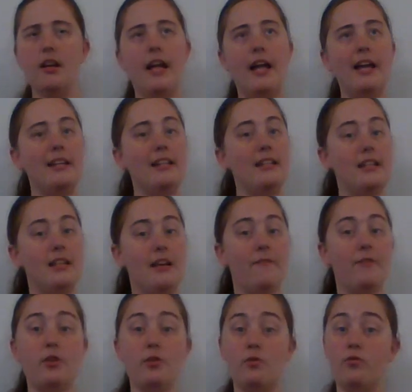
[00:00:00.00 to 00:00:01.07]
And if
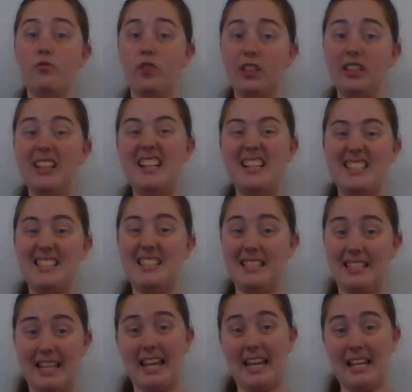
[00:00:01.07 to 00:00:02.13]
you realize
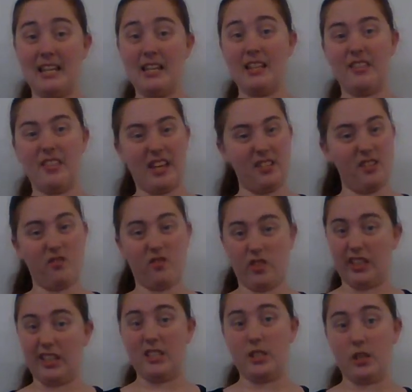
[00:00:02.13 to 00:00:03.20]
today that you
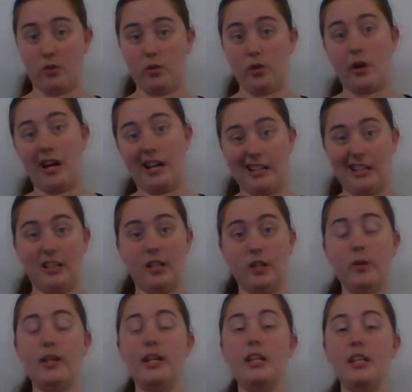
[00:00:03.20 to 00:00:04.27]
really don't know how to do
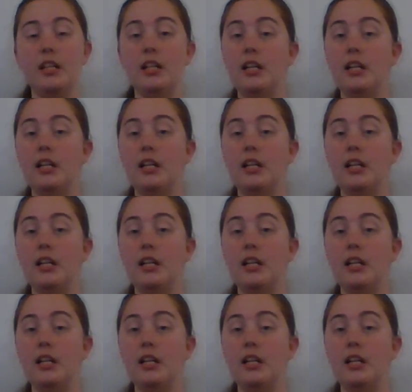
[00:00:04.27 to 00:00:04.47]
it,